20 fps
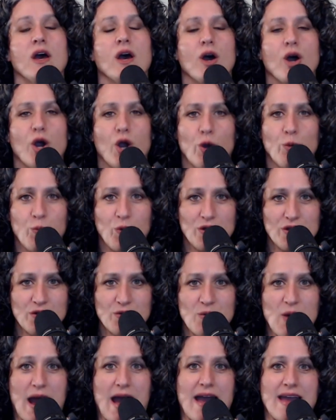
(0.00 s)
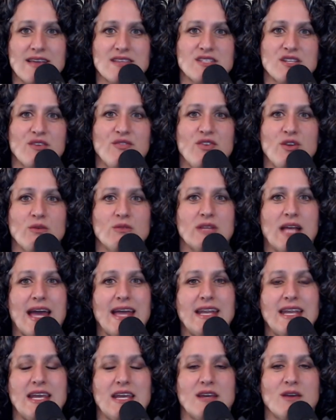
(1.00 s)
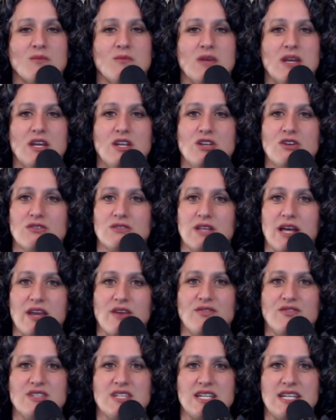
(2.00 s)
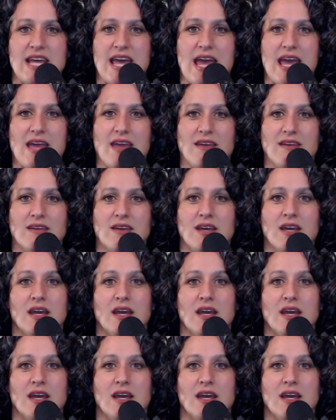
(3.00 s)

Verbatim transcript: Hope will arise if you let him in your life today.